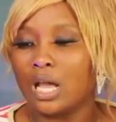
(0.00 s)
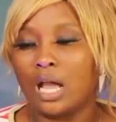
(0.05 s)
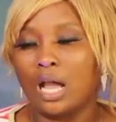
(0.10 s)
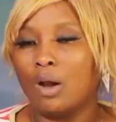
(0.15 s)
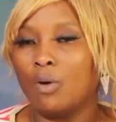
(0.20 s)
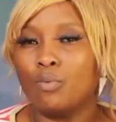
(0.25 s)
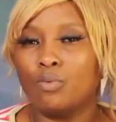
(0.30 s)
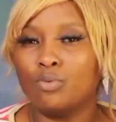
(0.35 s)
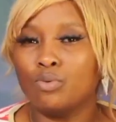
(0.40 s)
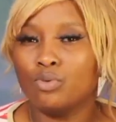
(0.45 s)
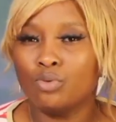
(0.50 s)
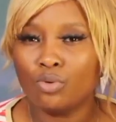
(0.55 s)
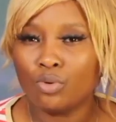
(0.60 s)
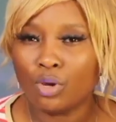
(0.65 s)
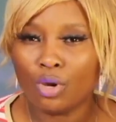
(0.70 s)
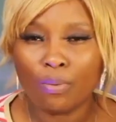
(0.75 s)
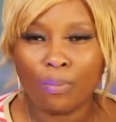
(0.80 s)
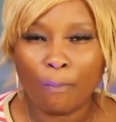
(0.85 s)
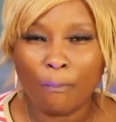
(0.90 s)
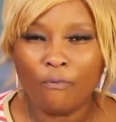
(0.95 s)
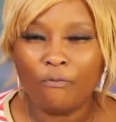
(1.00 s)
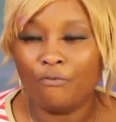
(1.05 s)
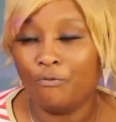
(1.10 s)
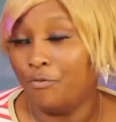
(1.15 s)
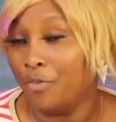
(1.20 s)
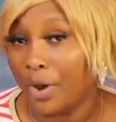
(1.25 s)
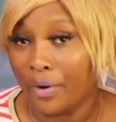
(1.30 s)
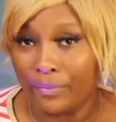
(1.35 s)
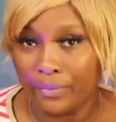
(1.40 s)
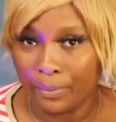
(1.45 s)
I will look
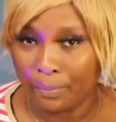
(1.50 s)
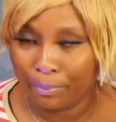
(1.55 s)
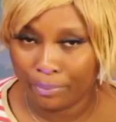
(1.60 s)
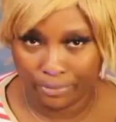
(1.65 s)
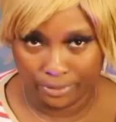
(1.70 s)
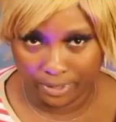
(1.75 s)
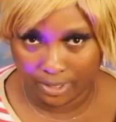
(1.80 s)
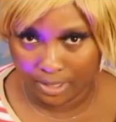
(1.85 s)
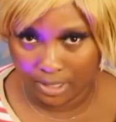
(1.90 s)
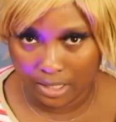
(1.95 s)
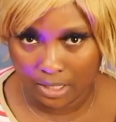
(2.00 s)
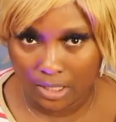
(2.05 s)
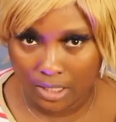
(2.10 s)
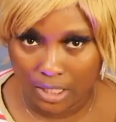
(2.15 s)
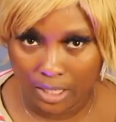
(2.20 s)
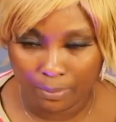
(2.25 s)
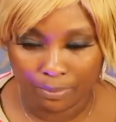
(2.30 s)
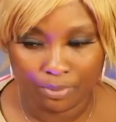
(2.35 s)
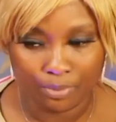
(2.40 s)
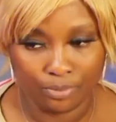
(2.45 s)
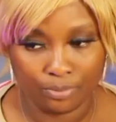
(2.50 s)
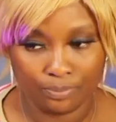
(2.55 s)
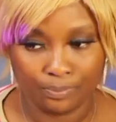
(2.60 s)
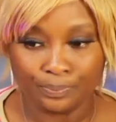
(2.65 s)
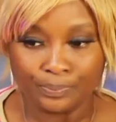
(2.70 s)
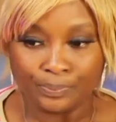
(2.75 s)
very presentable.